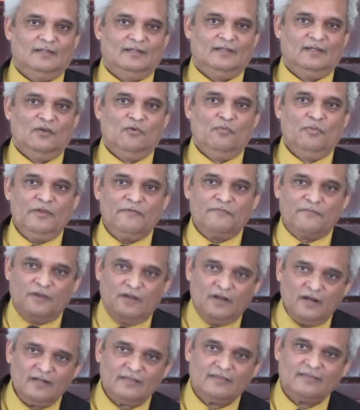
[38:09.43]
We've
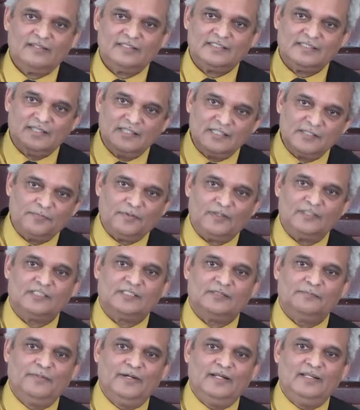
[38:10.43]
got this
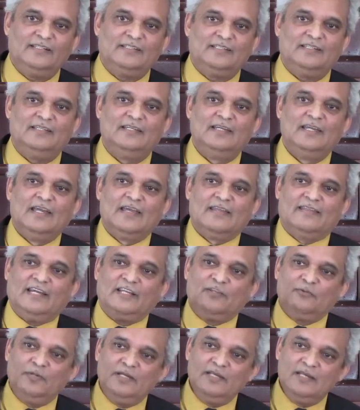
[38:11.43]
responsibility
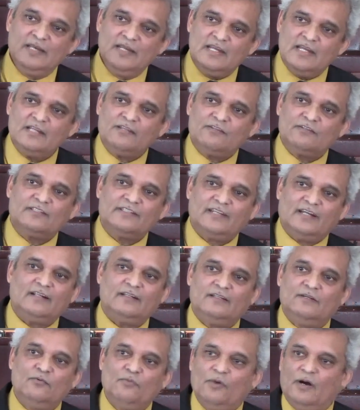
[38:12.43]
that we need to tell
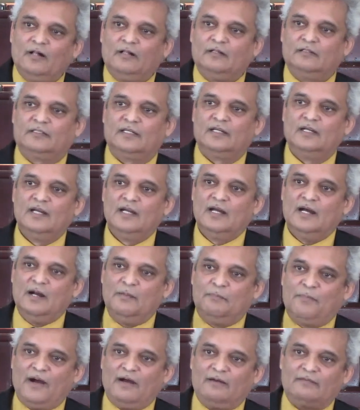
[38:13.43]
the world
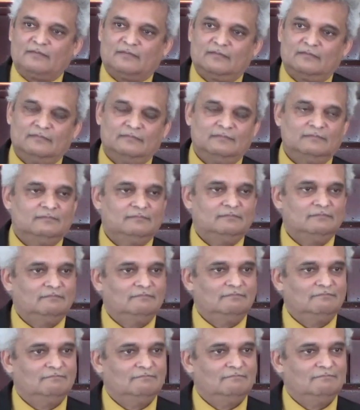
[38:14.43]
about
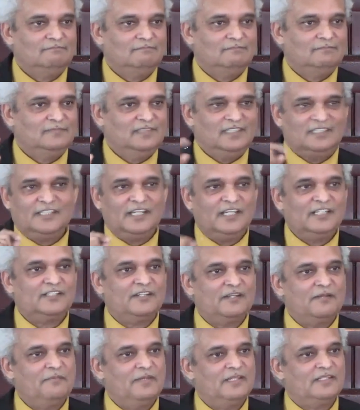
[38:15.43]
the
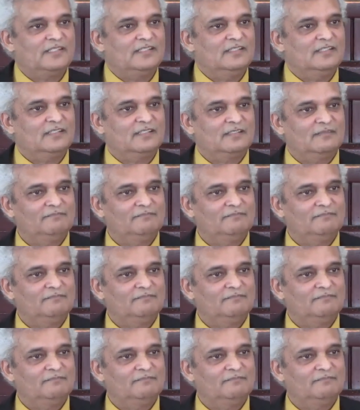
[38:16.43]
sanctuary message.